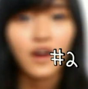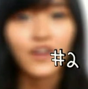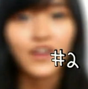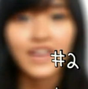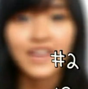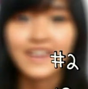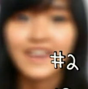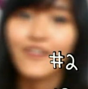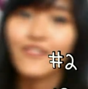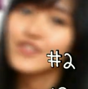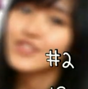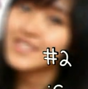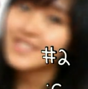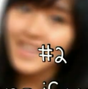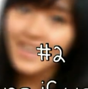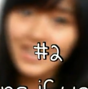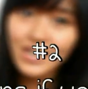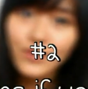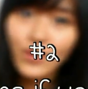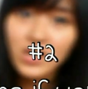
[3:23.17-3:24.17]
Okay, now the
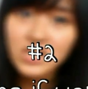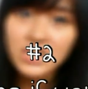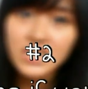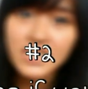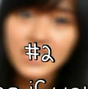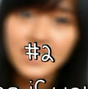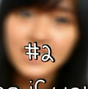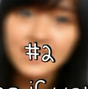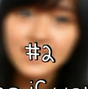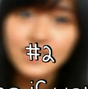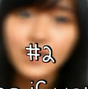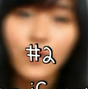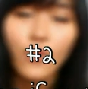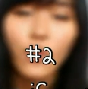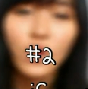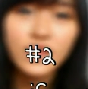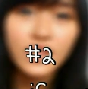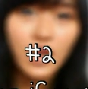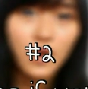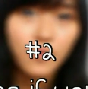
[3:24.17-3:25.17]
second question is,
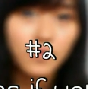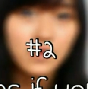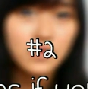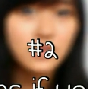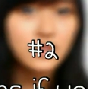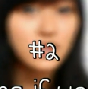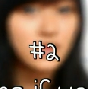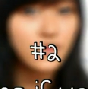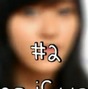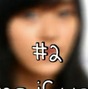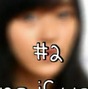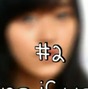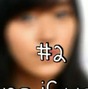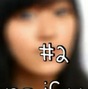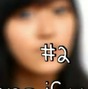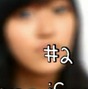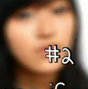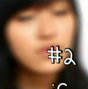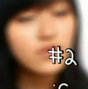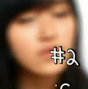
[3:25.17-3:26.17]
what happens if you
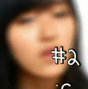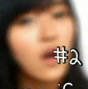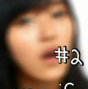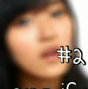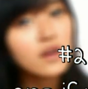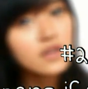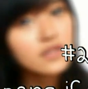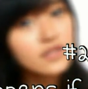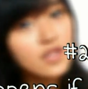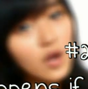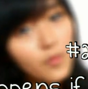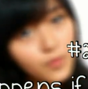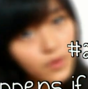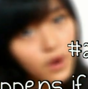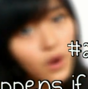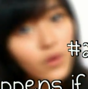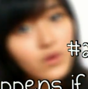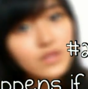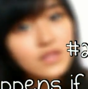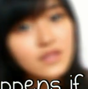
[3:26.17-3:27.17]
put on a top
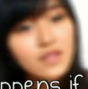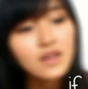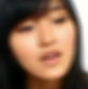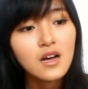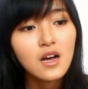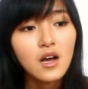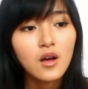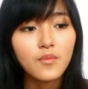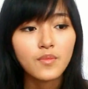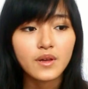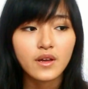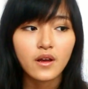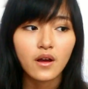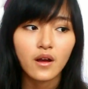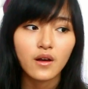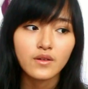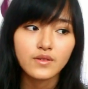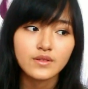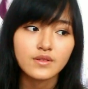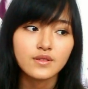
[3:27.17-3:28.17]
coat?
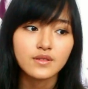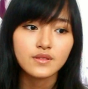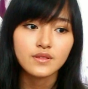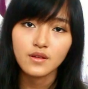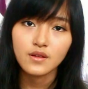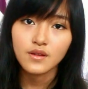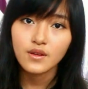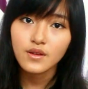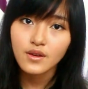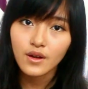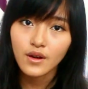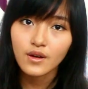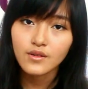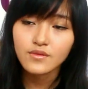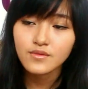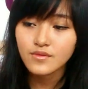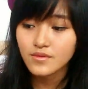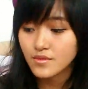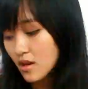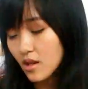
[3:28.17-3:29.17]
Because, you
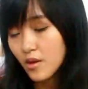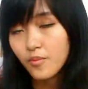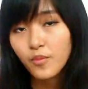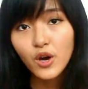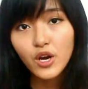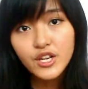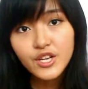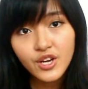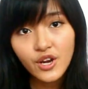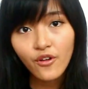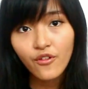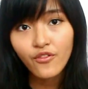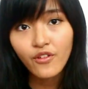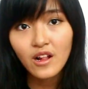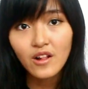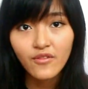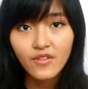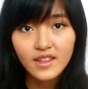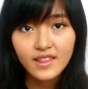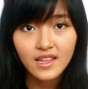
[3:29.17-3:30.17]
know, the point of
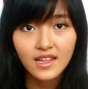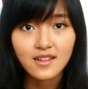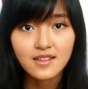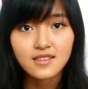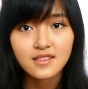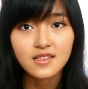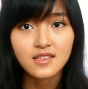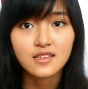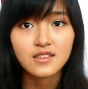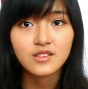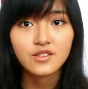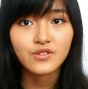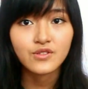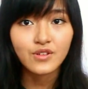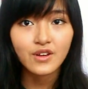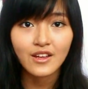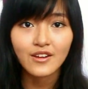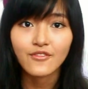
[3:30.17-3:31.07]
velvet nails is you